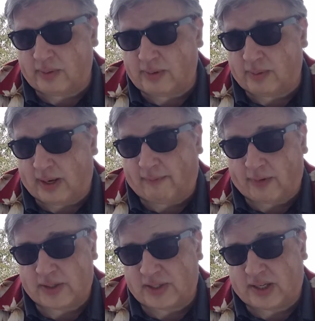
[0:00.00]
When I
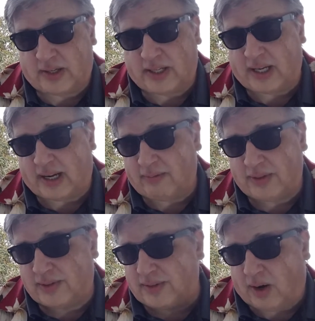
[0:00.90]
first started, I
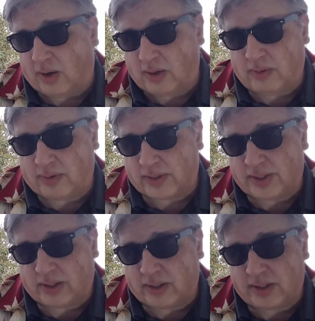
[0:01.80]
was all over
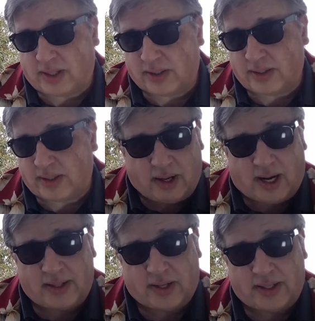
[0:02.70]
surge because
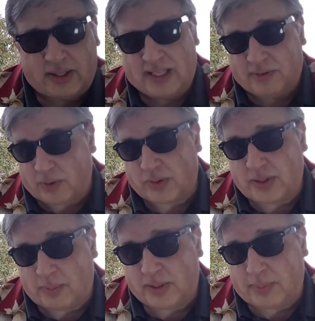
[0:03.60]
I thought that those
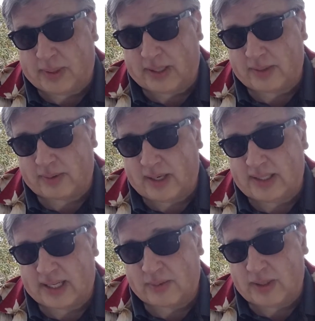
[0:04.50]
are the multipliers,
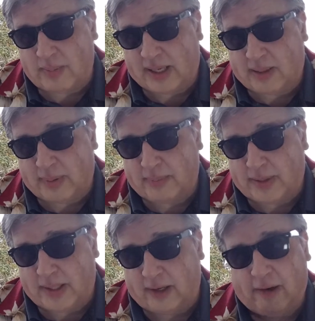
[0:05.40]
right? That's when you make the big
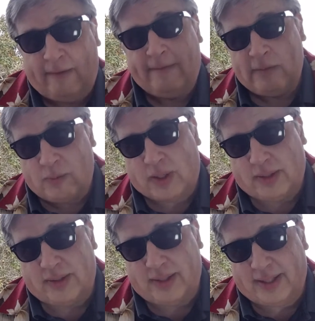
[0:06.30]
money.
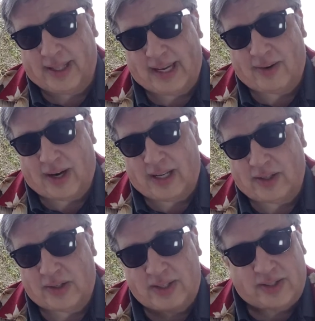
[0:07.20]
Well, later I
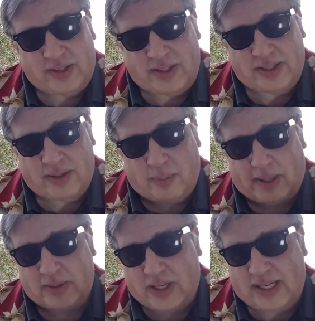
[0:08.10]
learned surge isn't
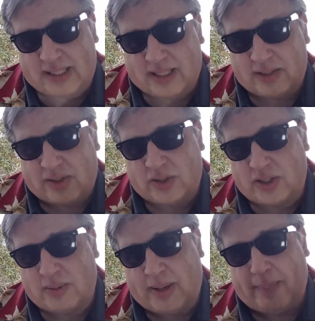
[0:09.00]
about chasing. Surge
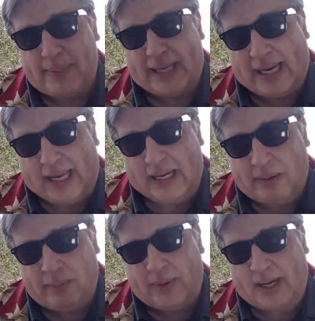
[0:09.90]
is about being in
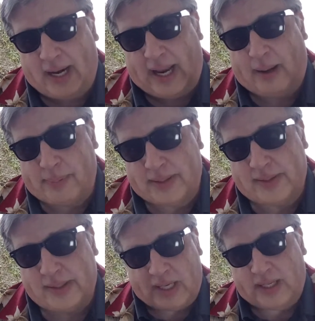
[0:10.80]
it when it happens.
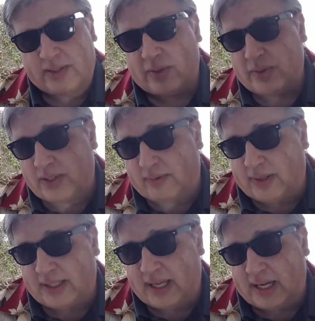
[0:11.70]
And so stuff
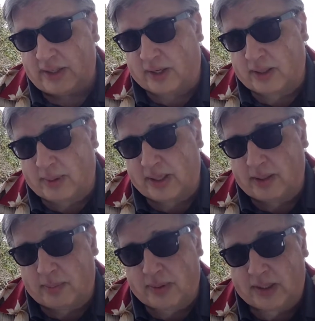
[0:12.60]
like that I talk about in
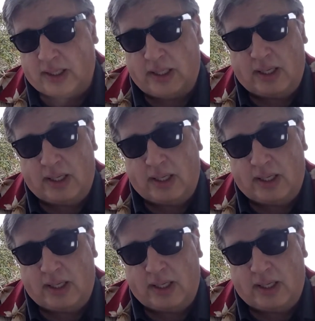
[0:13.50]
the book.